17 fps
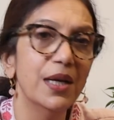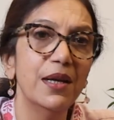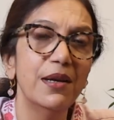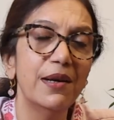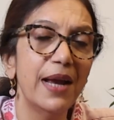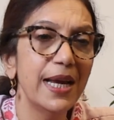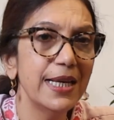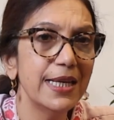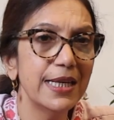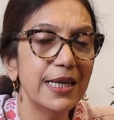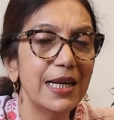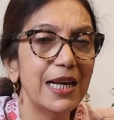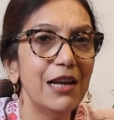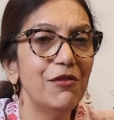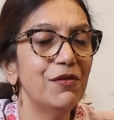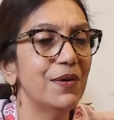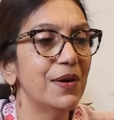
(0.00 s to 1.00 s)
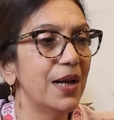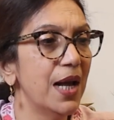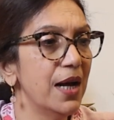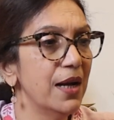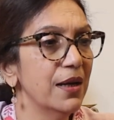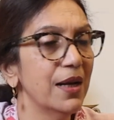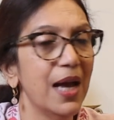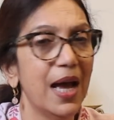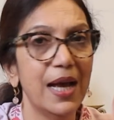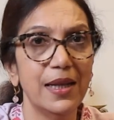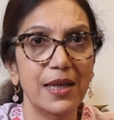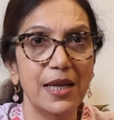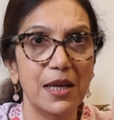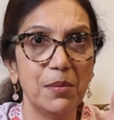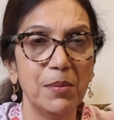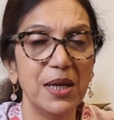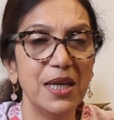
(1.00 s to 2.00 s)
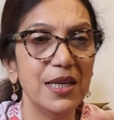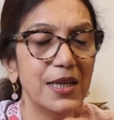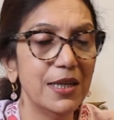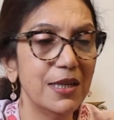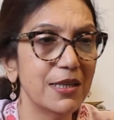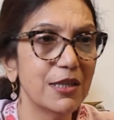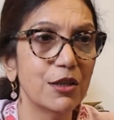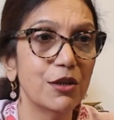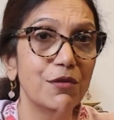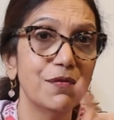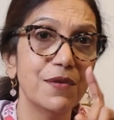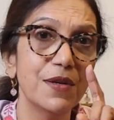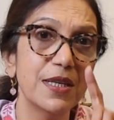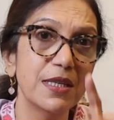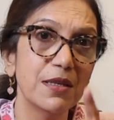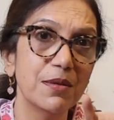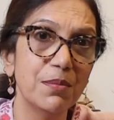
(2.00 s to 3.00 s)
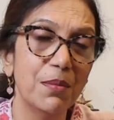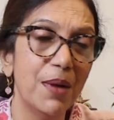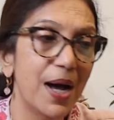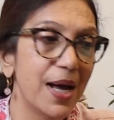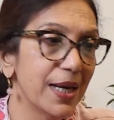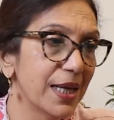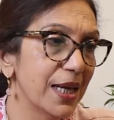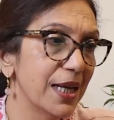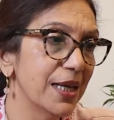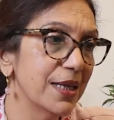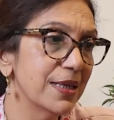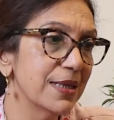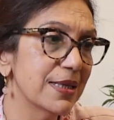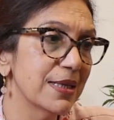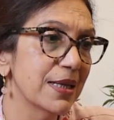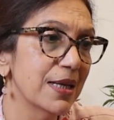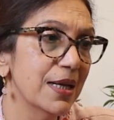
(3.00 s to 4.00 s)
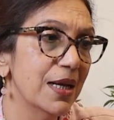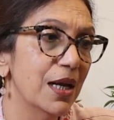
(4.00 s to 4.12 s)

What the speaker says: Right and left lung and their medial surface, markings,